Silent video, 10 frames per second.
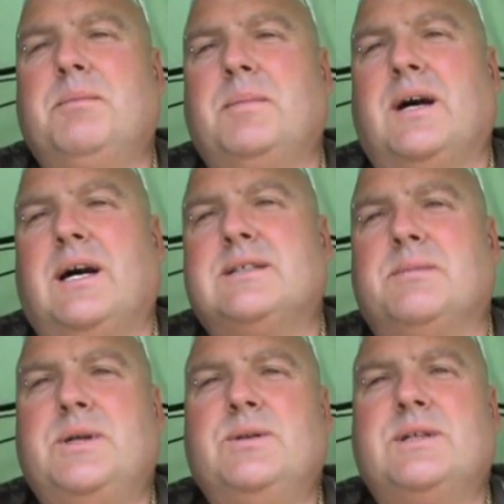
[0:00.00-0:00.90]
but as
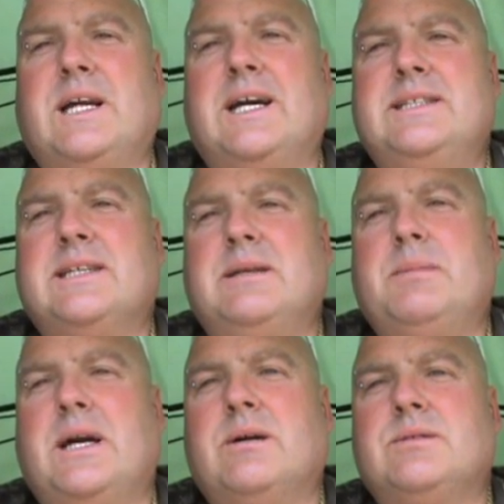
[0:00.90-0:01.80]
I'm using
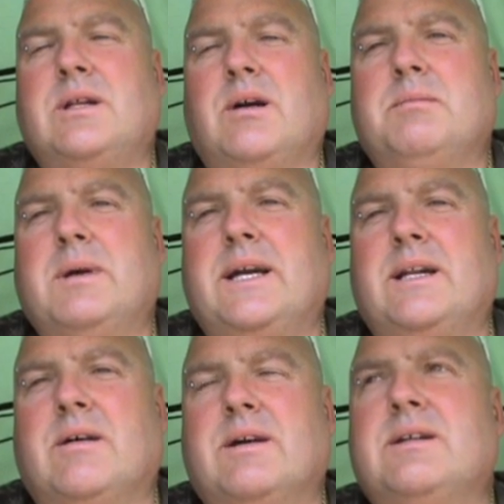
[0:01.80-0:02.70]
18-pound like
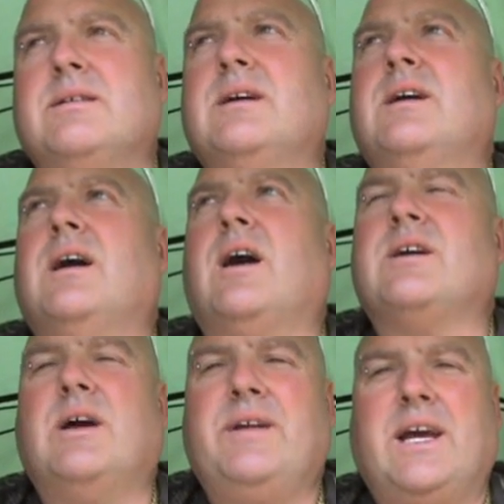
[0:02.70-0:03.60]
mainline, I
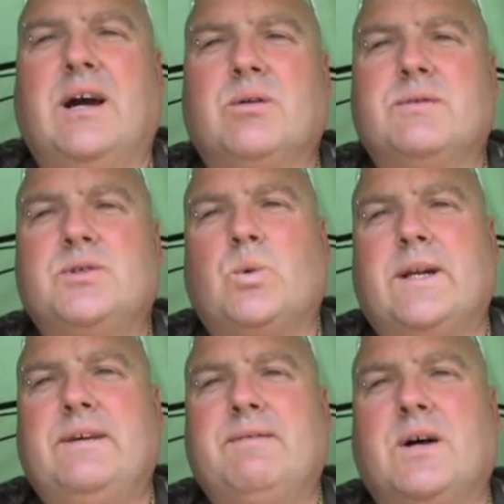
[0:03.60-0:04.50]
could only get hold of
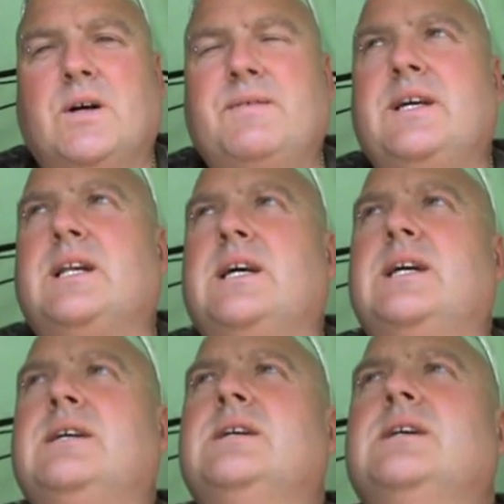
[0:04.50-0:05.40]
25 in
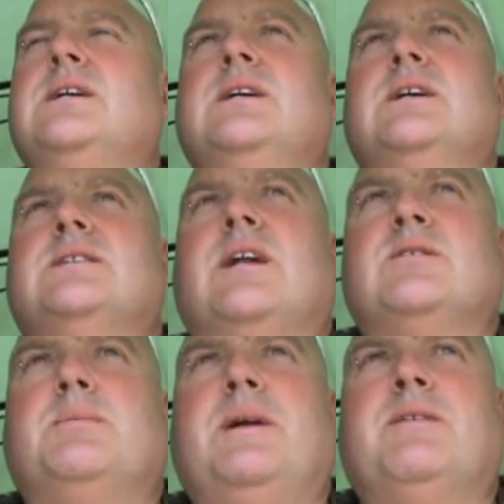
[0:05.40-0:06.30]
clear, so
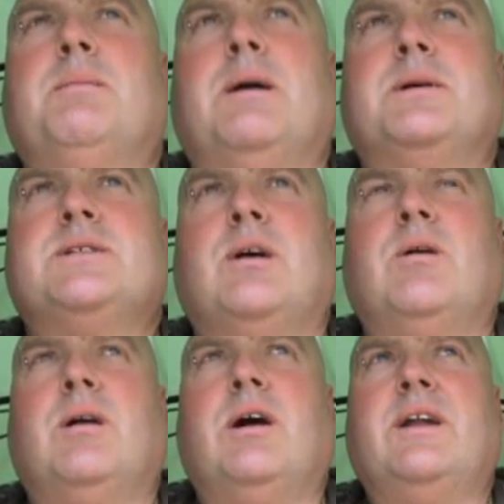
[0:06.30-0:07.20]
that's a bit of a bummer.
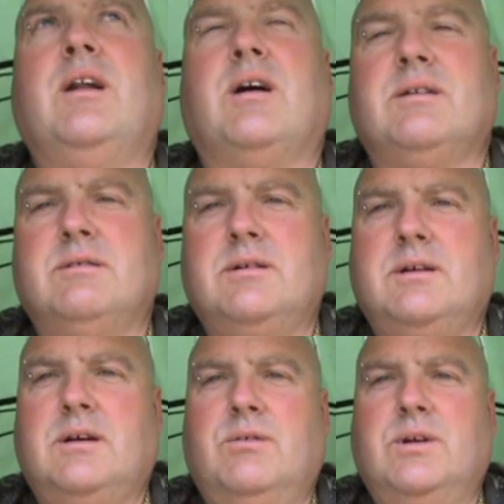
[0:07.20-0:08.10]
So I had
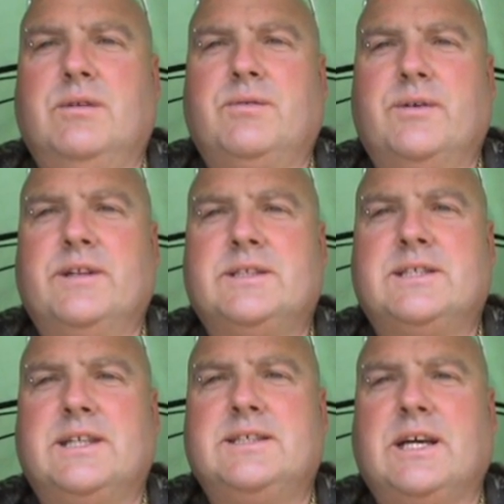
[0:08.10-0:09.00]
a route through in the
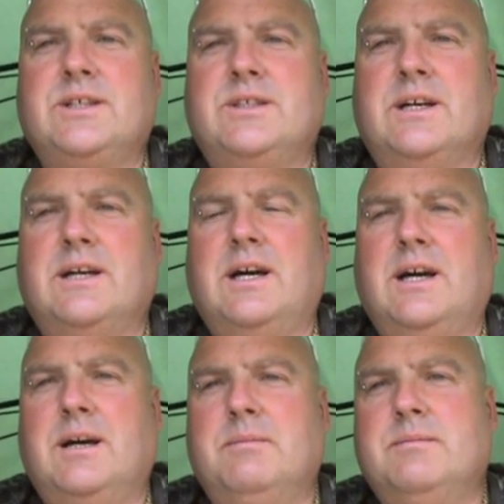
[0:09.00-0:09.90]
C section
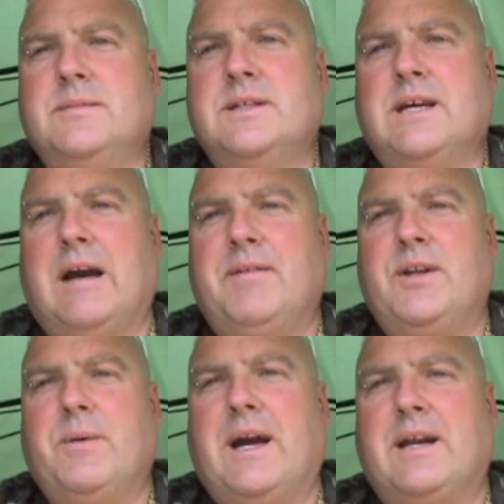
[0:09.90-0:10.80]
at
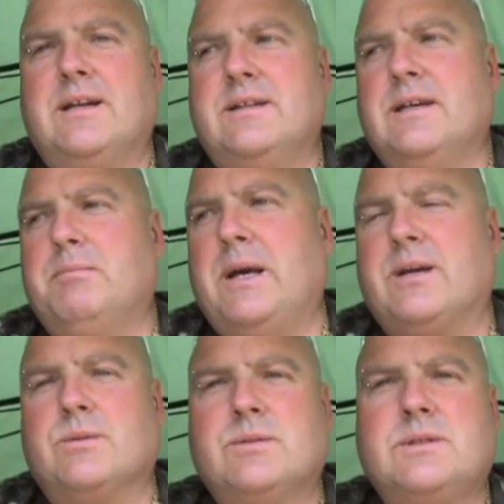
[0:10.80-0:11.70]
Avenue Angling at
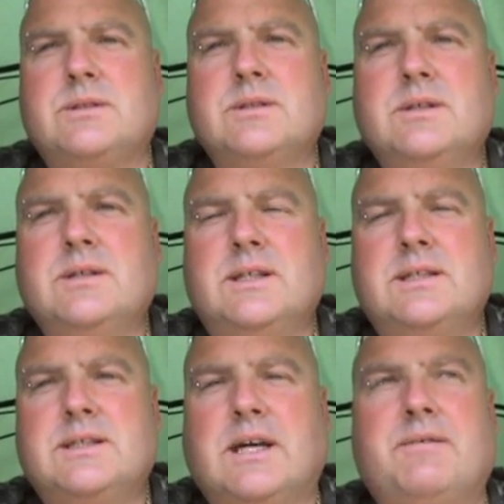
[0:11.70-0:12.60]
Beccles
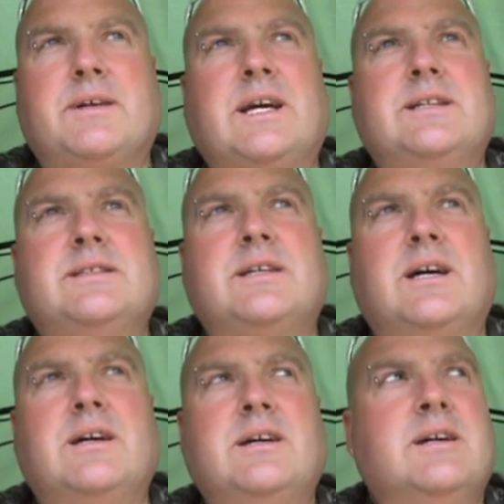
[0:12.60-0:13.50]
in Suffolk,
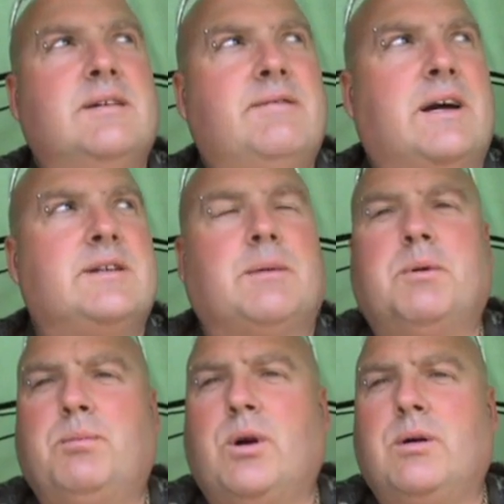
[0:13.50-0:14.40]
and found
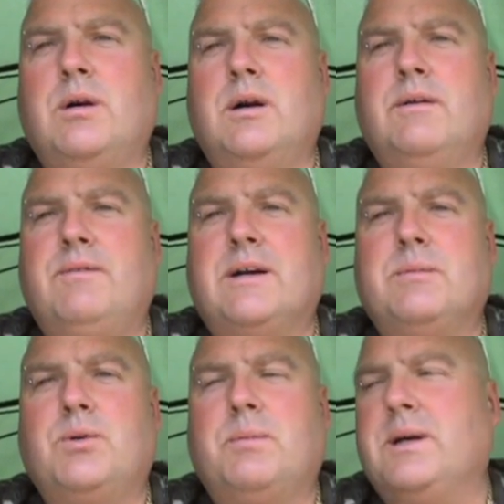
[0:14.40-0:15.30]

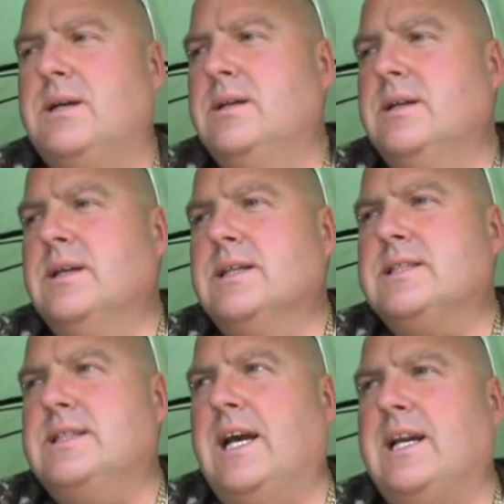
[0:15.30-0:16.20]
a proper
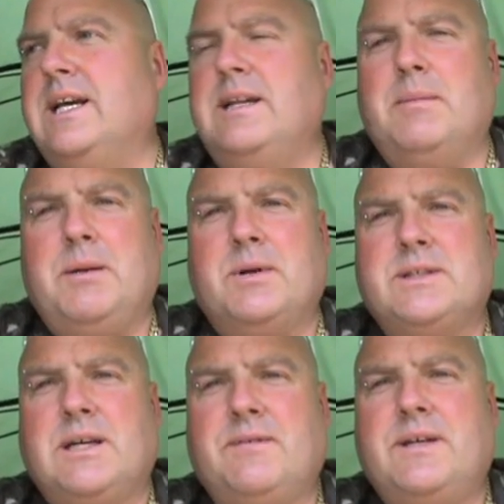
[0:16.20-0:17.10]
snag leader made by
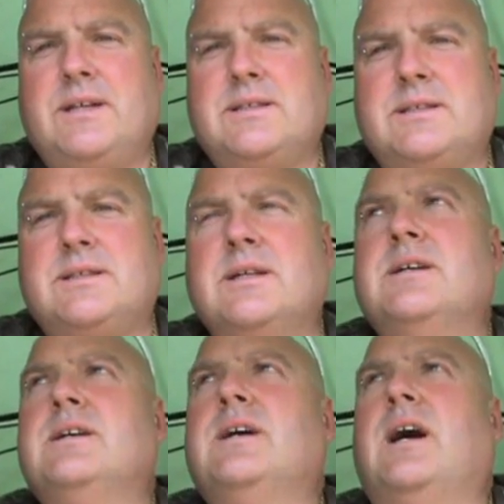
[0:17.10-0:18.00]
Suffolk's.
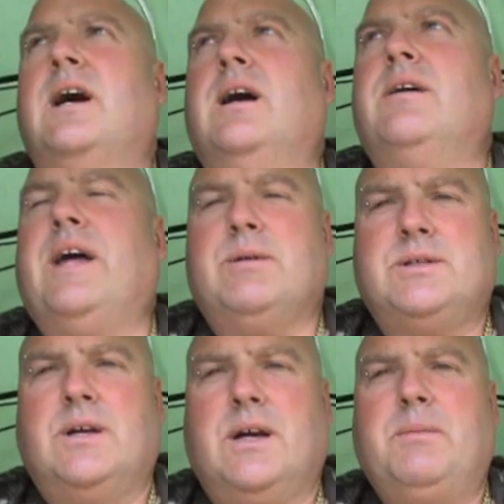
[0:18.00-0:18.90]
That was
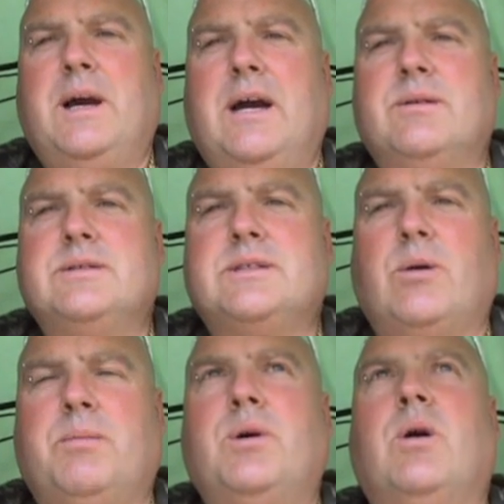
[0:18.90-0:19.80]
£30,
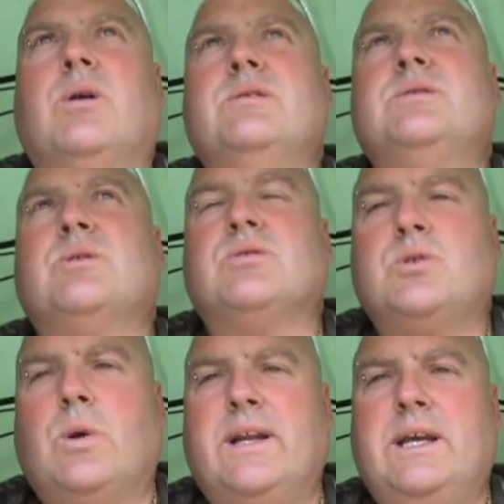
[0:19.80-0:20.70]
so I put on sort of
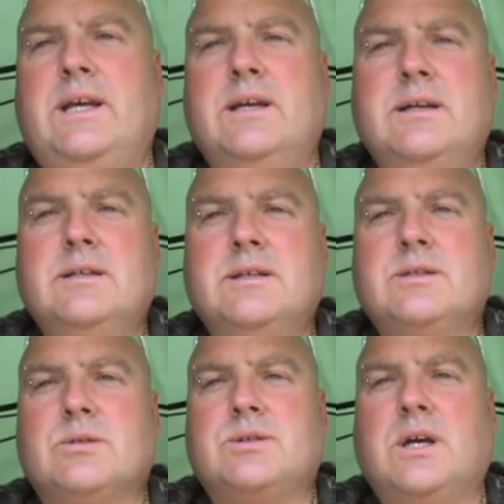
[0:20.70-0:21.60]
20
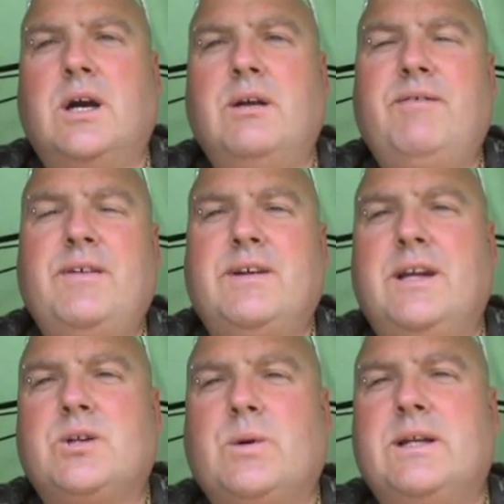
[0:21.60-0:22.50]
sort of turn,
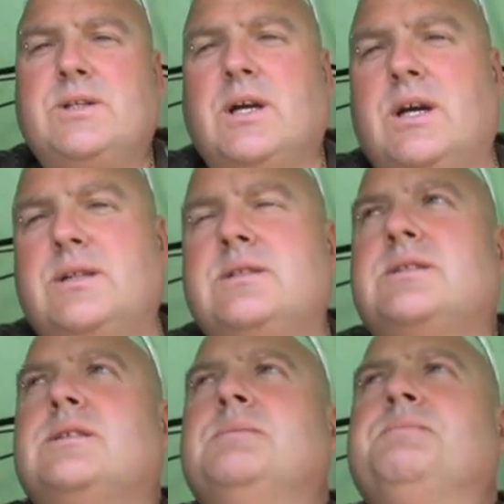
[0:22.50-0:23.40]
15 to 20 turns.